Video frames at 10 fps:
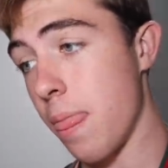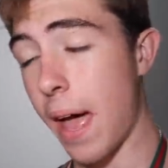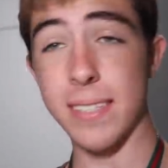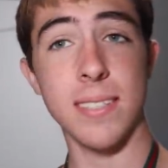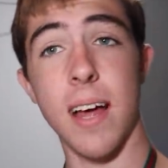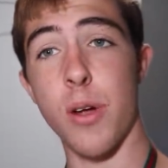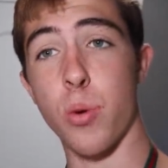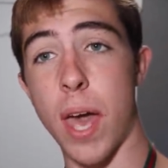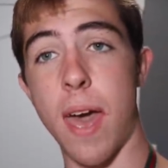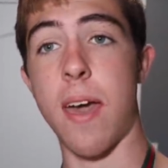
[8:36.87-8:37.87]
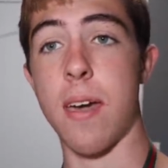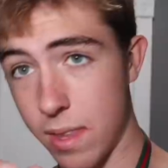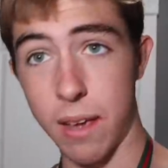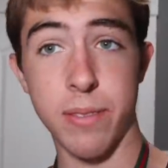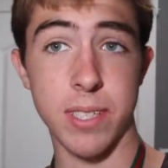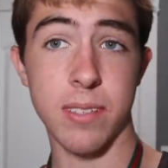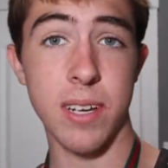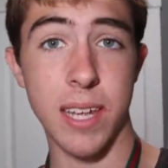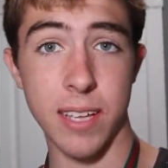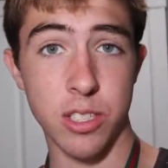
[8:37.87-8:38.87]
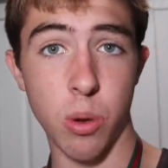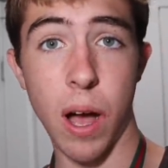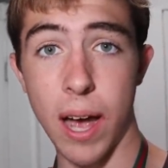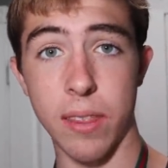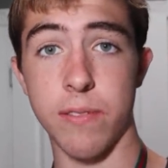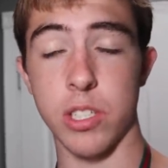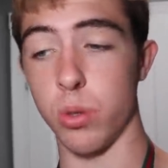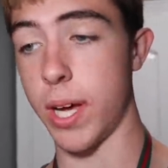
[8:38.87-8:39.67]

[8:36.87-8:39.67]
That's not okay. If the salinity gets too high, the fish will